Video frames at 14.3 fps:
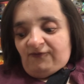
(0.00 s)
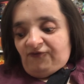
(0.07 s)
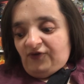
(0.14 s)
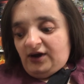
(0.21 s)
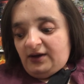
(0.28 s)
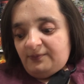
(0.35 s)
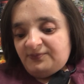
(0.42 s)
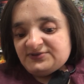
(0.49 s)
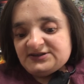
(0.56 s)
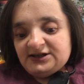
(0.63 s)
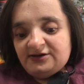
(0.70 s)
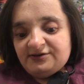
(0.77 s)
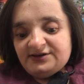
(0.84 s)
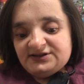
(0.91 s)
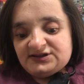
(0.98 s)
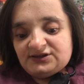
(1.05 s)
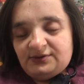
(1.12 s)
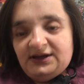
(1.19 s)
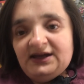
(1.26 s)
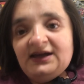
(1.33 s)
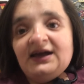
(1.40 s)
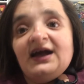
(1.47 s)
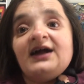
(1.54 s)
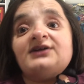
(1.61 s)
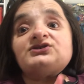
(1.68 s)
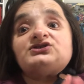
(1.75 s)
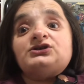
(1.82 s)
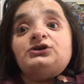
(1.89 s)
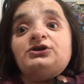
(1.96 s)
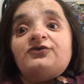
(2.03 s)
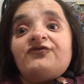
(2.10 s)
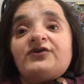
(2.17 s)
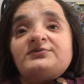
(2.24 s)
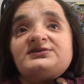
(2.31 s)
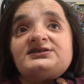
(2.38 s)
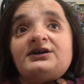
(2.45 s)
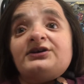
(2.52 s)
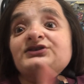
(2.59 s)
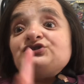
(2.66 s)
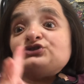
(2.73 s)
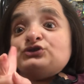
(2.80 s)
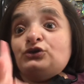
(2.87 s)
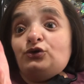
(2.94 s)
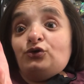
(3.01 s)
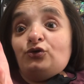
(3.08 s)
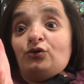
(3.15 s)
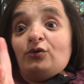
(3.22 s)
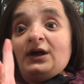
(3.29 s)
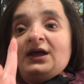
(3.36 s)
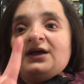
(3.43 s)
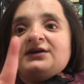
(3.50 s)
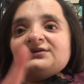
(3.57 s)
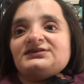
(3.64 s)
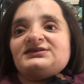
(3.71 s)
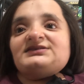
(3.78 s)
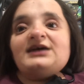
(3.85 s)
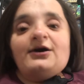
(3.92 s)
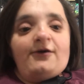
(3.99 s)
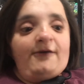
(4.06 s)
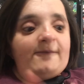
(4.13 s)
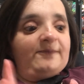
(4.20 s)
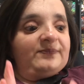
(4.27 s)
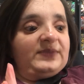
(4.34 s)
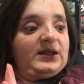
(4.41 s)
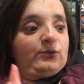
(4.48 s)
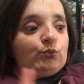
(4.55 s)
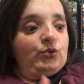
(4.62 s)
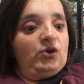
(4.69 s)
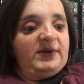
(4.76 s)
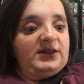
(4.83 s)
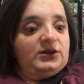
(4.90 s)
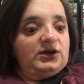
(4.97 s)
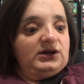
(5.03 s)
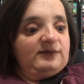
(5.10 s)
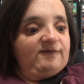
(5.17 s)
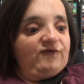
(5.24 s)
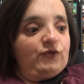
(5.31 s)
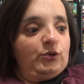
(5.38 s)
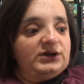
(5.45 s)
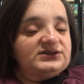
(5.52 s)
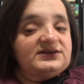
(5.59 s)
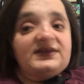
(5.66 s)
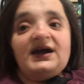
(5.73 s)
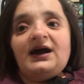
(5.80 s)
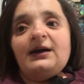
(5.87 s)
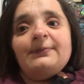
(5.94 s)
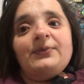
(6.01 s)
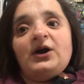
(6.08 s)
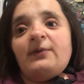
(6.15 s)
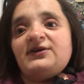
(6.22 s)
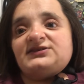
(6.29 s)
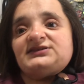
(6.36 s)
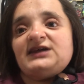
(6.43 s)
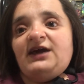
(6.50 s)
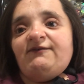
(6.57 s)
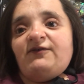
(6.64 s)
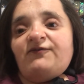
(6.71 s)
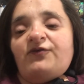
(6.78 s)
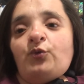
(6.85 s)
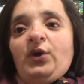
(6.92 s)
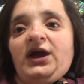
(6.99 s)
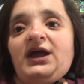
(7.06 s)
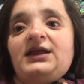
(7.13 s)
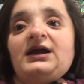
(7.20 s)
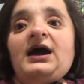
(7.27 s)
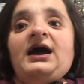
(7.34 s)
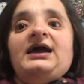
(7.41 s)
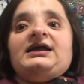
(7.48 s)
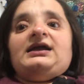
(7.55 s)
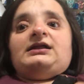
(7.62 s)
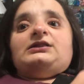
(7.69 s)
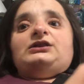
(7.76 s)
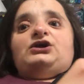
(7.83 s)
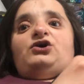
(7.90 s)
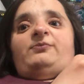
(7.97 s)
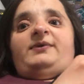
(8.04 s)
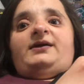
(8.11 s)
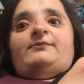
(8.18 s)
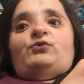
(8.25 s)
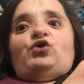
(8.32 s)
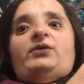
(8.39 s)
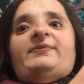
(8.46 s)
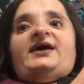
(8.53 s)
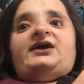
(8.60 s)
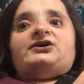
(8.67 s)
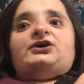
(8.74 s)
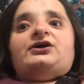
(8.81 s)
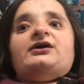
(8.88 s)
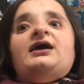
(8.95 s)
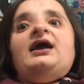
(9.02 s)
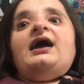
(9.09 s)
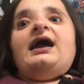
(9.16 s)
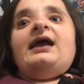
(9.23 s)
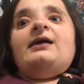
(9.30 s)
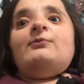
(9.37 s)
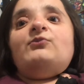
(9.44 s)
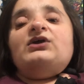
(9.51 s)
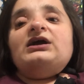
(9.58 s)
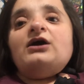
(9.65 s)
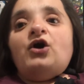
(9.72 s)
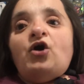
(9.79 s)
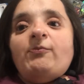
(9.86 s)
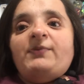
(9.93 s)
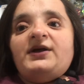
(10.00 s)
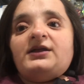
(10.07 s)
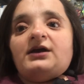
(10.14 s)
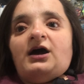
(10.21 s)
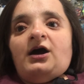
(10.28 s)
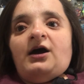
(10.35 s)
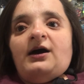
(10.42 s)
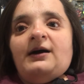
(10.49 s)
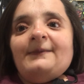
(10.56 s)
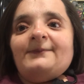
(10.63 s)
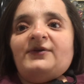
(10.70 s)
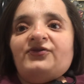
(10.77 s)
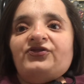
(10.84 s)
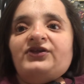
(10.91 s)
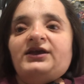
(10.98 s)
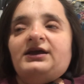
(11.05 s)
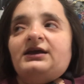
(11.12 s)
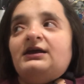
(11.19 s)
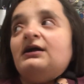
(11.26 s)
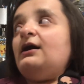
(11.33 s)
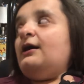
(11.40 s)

from Series 3 and 2 from Series 2. So we'll be looking forward to that. Probably save it for when I get a little bit more better and we open up the